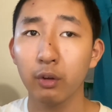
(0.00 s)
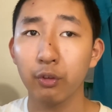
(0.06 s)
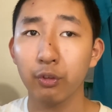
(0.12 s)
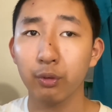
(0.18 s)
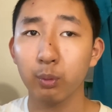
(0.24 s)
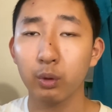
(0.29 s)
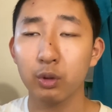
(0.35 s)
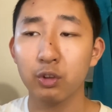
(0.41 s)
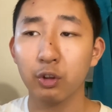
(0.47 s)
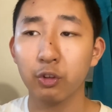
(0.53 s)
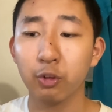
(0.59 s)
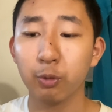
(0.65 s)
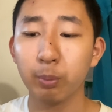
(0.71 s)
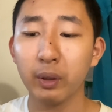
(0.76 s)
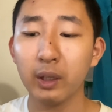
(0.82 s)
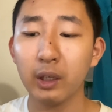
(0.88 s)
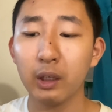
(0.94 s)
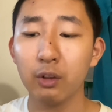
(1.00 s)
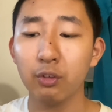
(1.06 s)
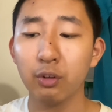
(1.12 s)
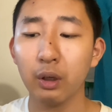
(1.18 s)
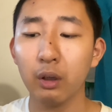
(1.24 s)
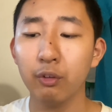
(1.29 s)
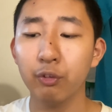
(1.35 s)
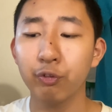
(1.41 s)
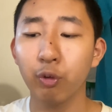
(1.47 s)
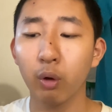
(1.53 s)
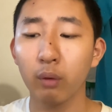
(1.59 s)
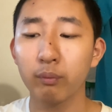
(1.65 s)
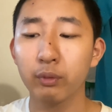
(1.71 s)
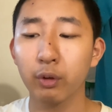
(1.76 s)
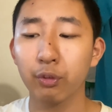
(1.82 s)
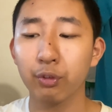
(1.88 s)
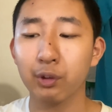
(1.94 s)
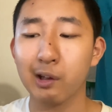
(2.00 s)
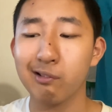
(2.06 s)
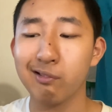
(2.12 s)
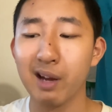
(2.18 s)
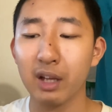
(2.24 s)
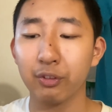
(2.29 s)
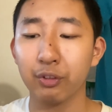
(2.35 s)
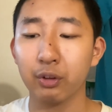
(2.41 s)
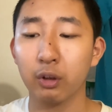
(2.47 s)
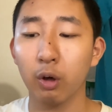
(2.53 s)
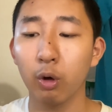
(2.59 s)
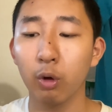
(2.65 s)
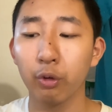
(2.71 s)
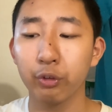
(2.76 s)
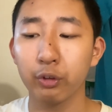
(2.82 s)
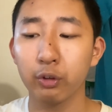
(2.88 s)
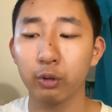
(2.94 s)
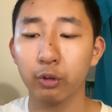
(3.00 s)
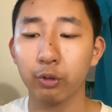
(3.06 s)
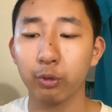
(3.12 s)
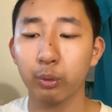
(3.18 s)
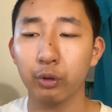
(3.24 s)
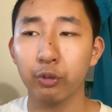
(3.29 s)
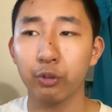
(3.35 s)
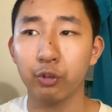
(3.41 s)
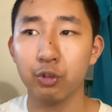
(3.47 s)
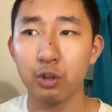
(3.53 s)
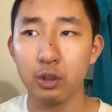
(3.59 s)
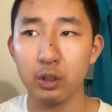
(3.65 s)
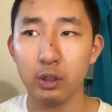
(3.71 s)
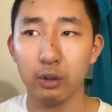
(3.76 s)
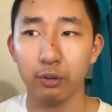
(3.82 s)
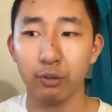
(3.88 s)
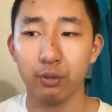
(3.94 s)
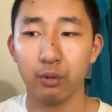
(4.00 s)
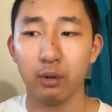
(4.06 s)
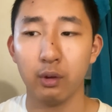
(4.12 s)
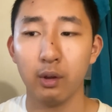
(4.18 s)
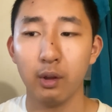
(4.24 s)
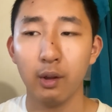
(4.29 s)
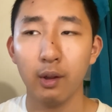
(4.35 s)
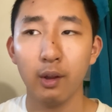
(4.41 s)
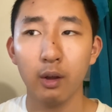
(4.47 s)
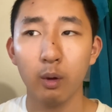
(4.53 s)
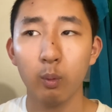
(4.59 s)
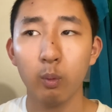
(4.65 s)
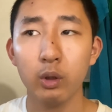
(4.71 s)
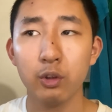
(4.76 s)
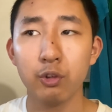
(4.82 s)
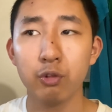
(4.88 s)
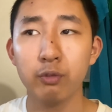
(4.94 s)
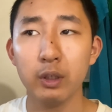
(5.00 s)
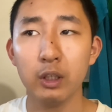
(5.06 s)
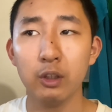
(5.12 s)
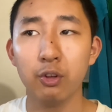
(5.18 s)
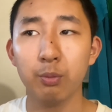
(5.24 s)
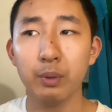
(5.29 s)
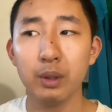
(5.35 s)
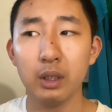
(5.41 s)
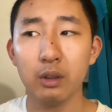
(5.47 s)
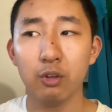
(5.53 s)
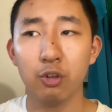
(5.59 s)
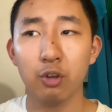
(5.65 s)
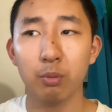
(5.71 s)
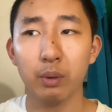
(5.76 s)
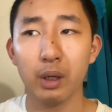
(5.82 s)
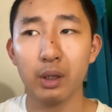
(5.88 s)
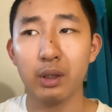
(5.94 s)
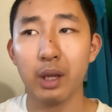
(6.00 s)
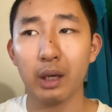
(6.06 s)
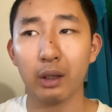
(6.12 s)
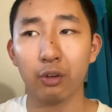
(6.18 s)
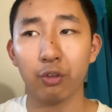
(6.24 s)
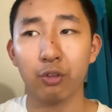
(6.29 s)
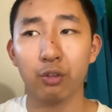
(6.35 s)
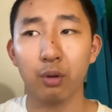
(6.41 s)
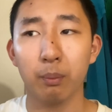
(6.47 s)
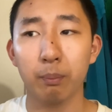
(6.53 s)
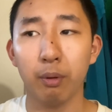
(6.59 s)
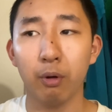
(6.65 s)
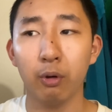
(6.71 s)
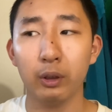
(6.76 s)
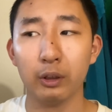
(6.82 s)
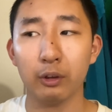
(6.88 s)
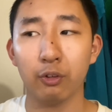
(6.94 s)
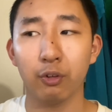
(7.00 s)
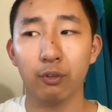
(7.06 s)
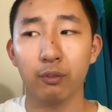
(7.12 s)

which expand and form those classic holes in your Swiss cheese. Which leads me to my next point.